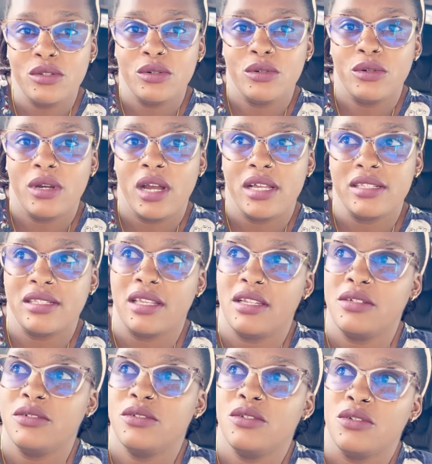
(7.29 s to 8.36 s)
to a
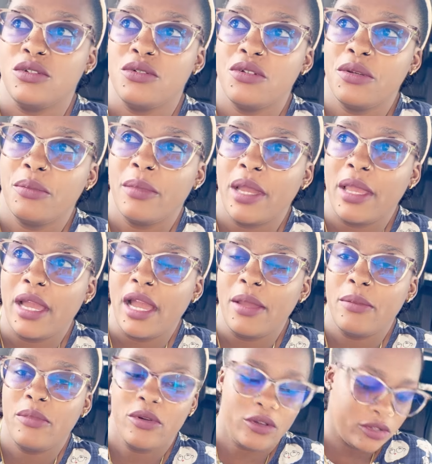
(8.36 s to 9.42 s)
salon to trim my
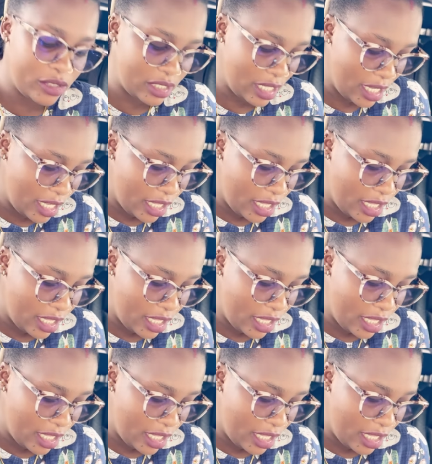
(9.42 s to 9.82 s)
eyebrows.